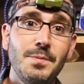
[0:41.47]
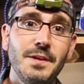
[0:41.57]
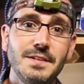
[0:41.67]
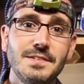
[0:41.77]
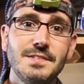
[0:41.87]

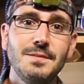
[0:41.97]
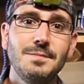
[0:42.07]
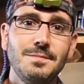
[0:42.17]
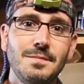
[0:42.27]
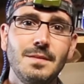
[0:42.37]
place.
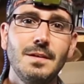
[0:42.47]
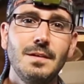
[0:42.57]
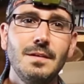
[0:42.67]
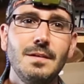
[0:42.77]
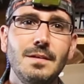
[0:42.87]

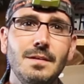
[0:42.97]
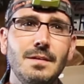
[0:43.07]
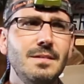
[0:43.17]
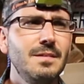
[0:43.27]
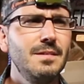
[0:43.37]

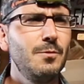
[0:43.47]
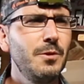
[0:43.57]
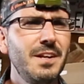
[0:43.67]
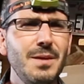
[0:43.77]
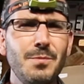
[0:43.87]
Now, where
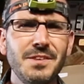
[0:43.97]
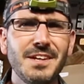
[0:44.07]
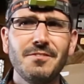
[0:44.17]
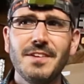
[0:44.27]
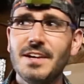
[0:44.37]
did I put that
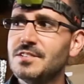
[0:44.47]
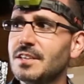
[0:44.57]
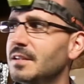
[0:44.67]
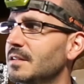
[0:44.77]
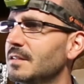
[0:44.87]
flashlight?